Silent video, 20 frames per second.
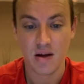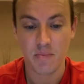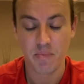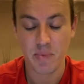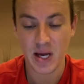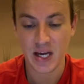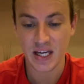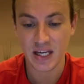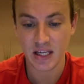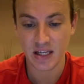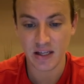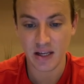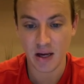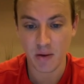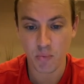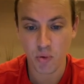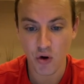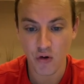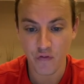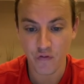Beckett
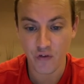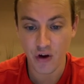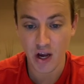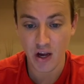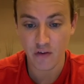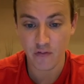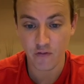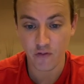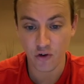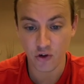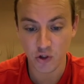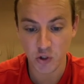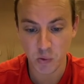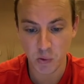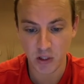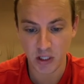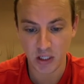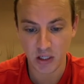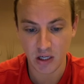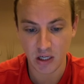9.5 for
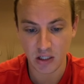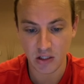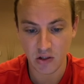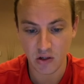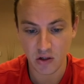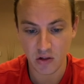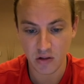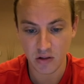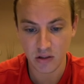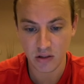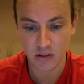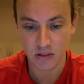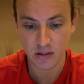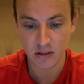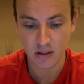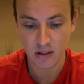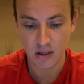$29.